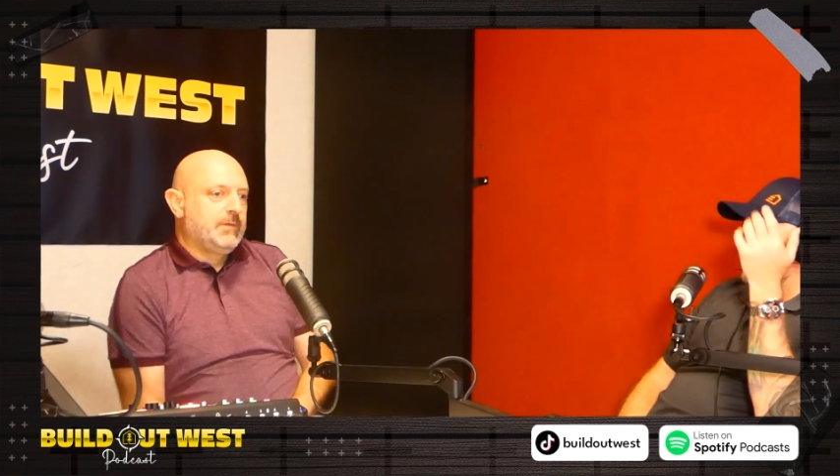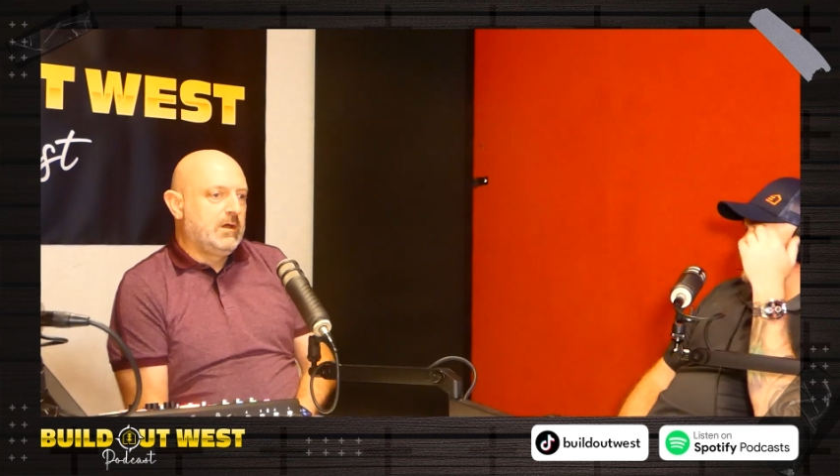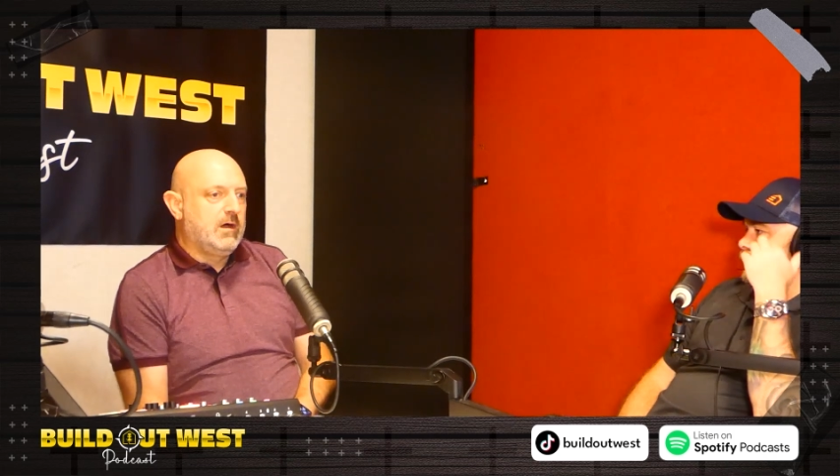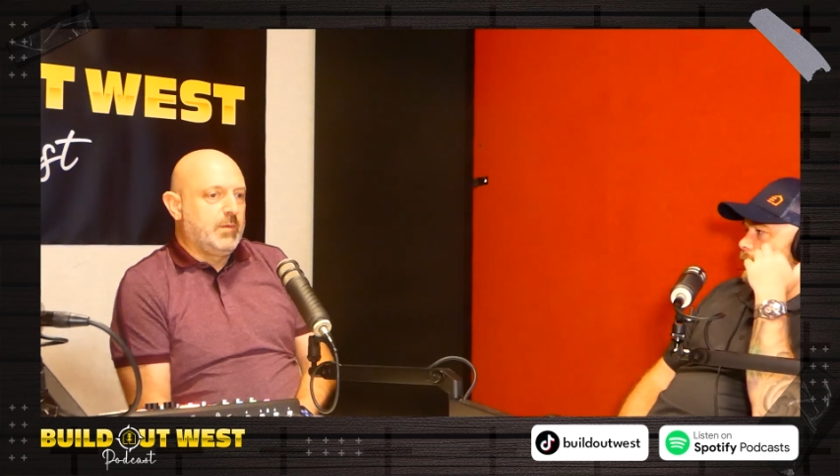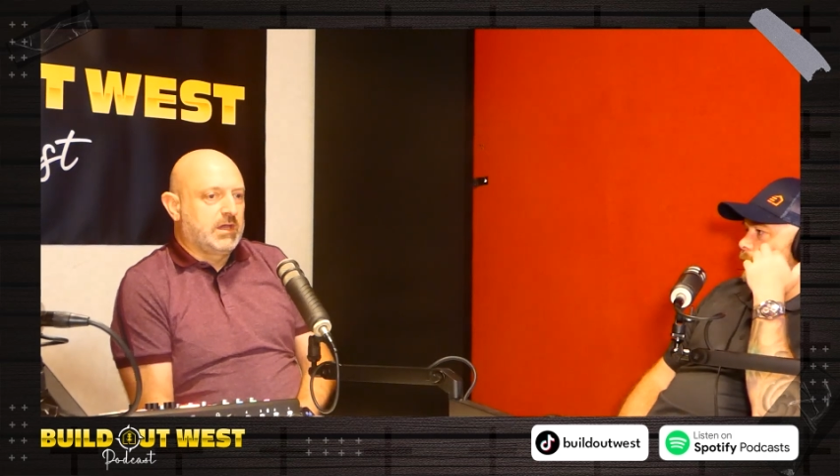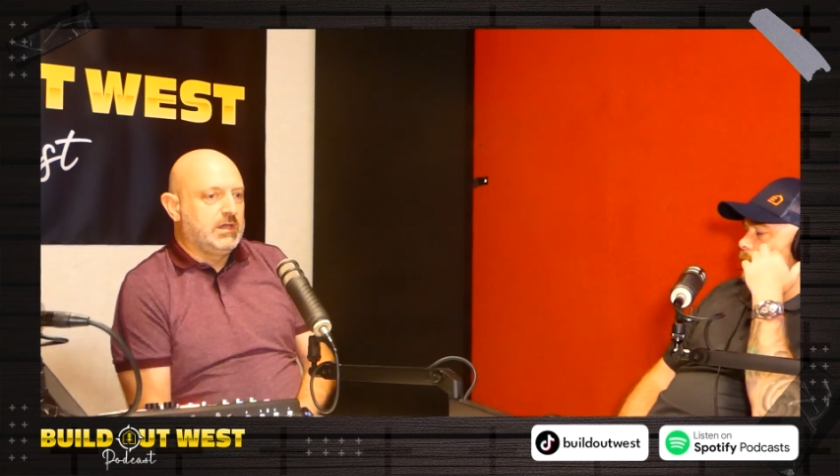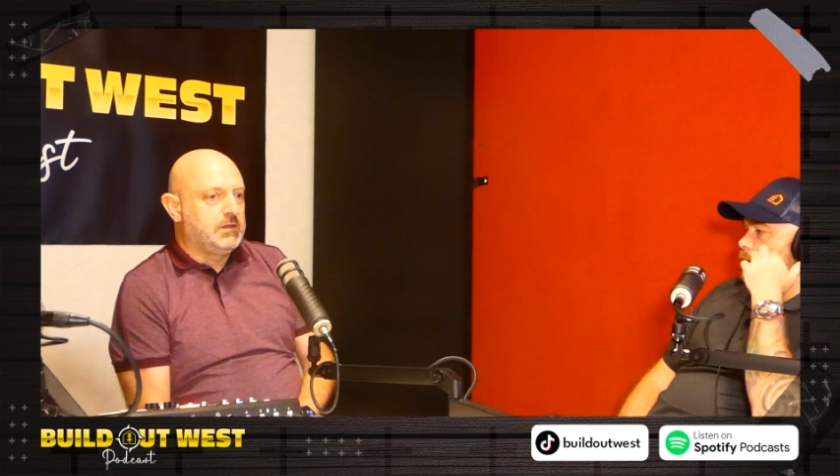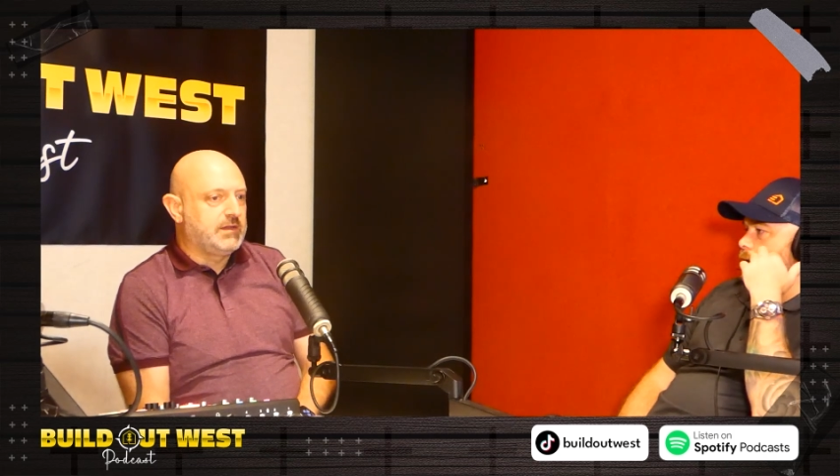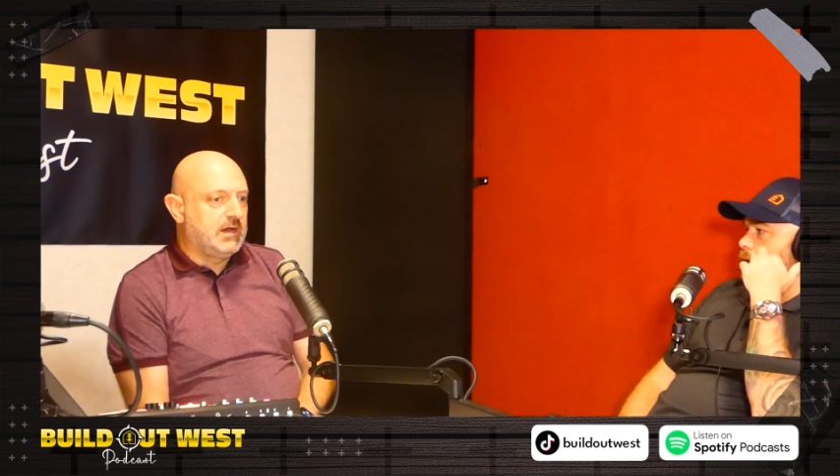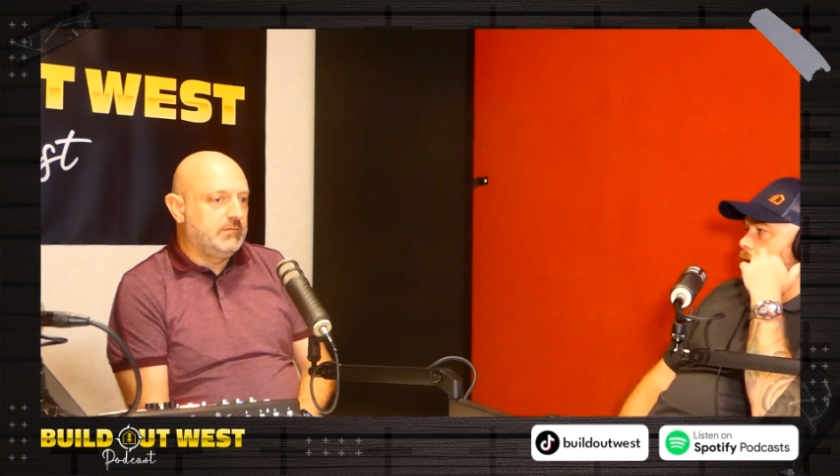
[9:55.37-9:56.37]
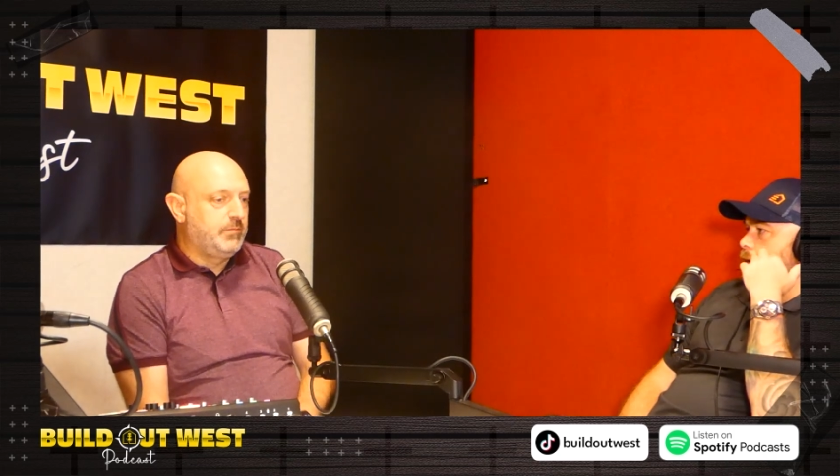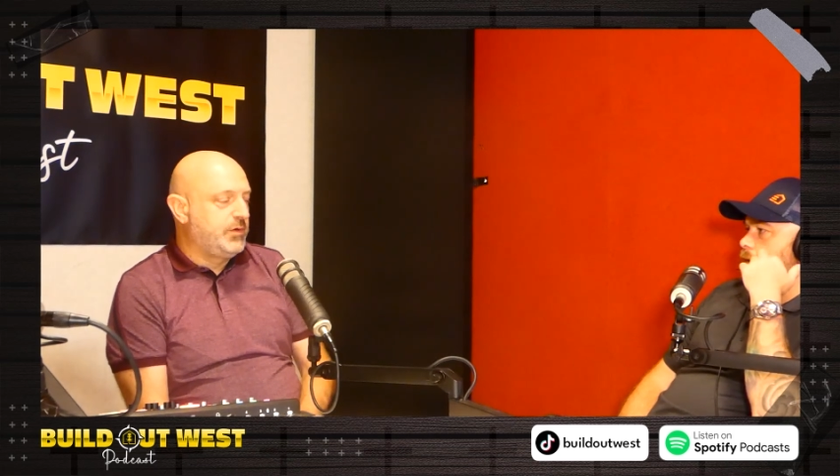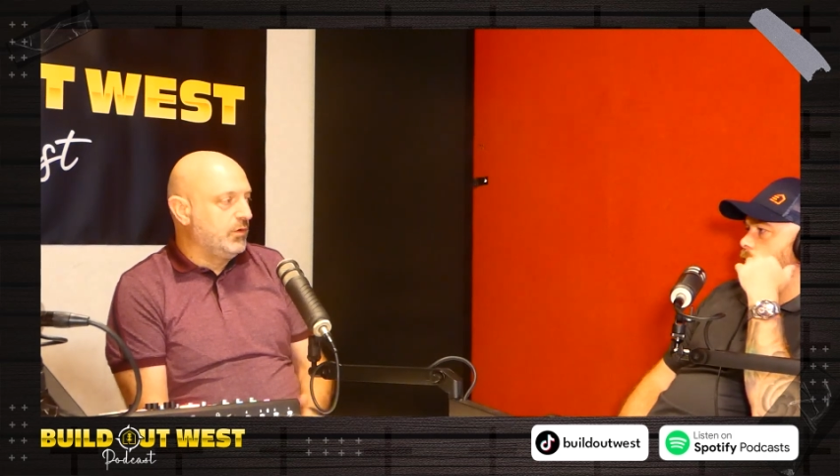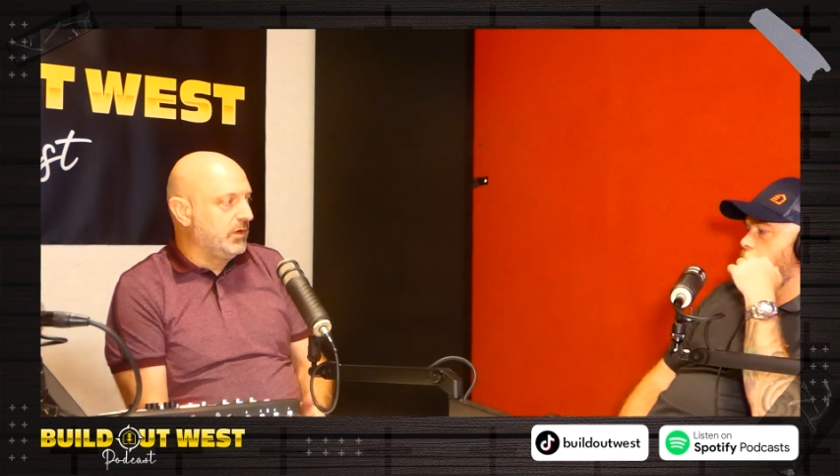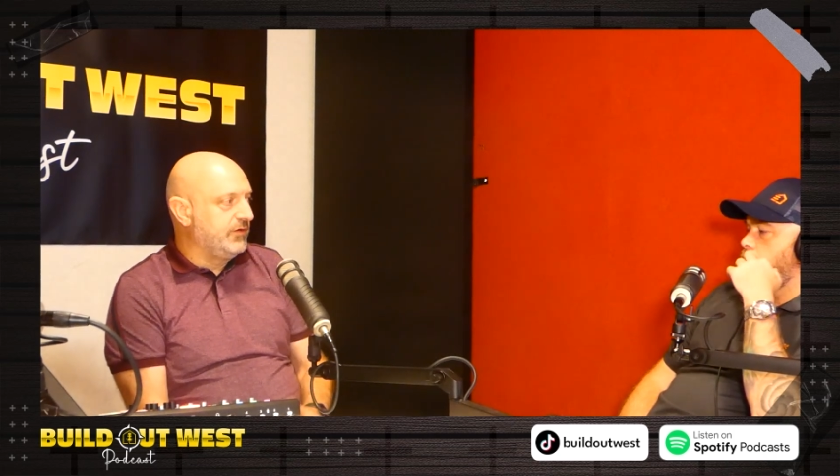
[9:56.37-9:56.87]
But Keystart,
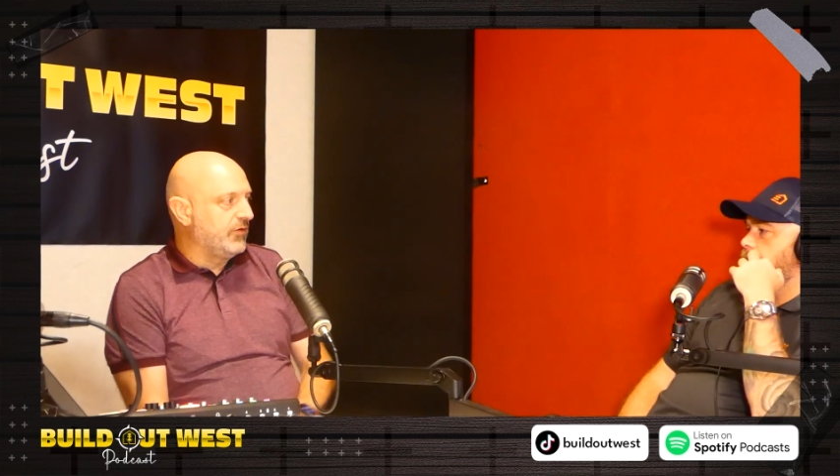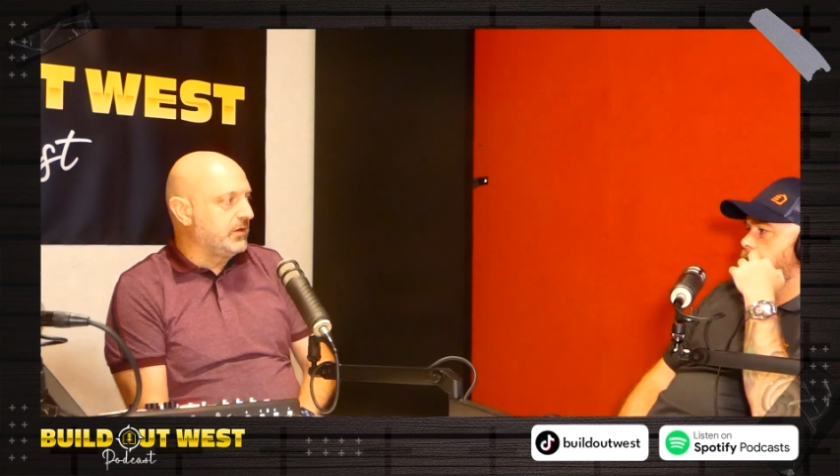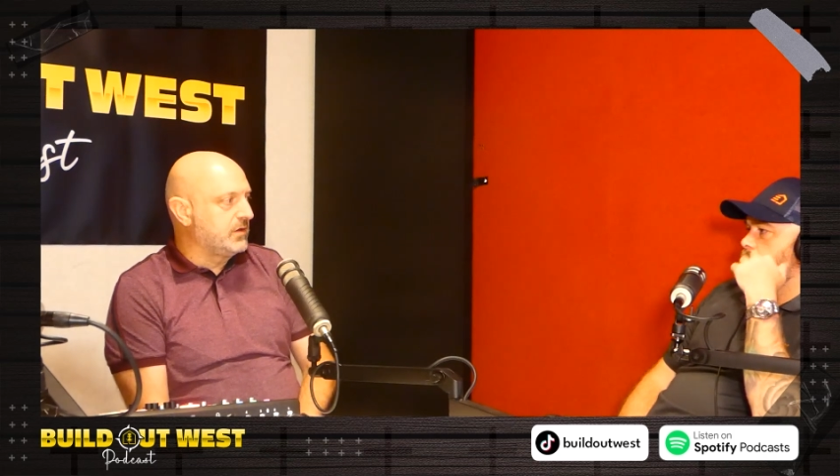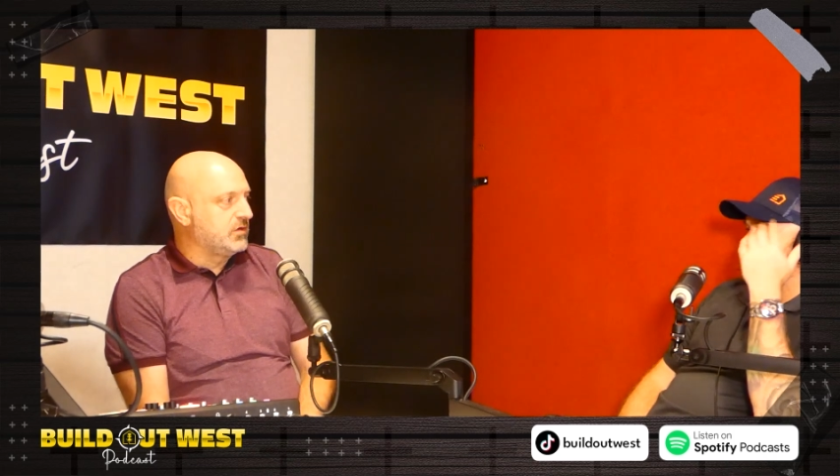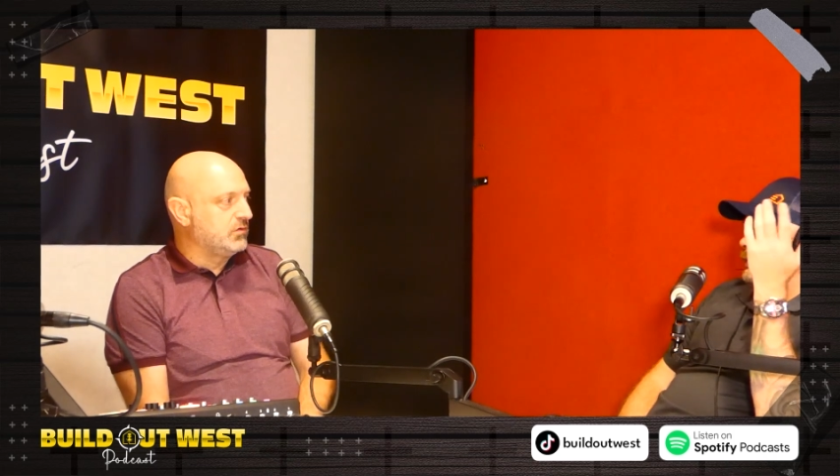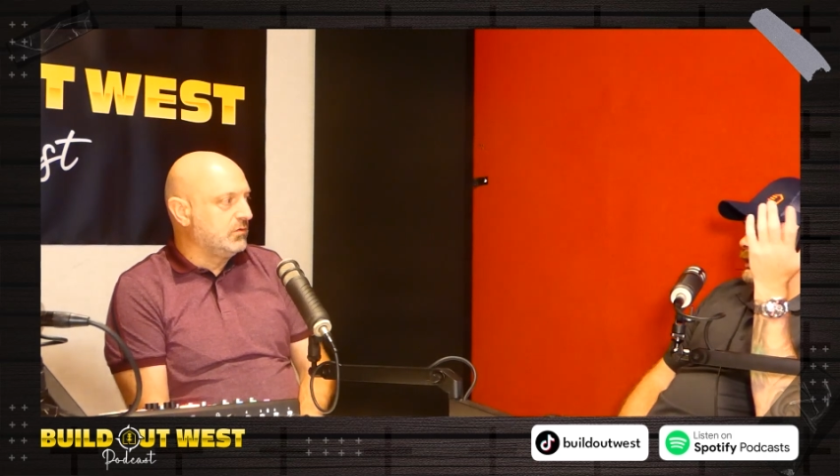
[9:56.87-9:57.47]
purely transitional,